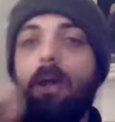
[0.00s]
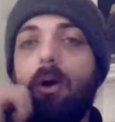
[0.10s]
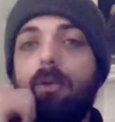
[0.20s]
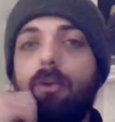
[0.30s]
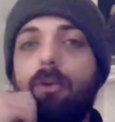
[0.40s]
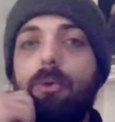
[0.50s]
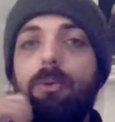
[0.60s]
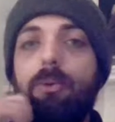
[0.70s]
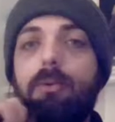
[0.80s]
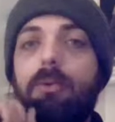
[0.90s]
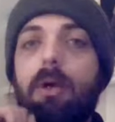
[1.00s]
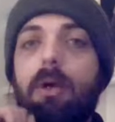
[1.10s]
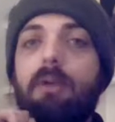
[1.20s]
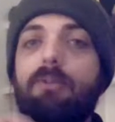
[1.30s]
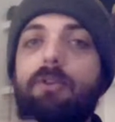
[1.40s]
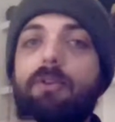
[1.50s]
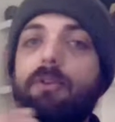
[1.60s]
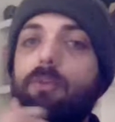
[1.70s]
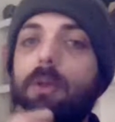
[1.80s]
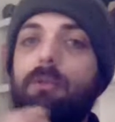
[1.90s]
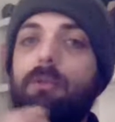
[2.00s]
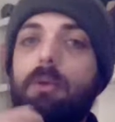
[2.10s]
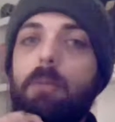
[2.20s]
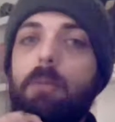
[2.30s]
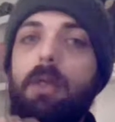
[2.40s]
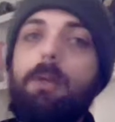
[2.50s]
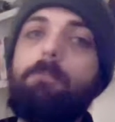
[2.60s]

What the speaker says: on to Vince's Wet Dream Mania.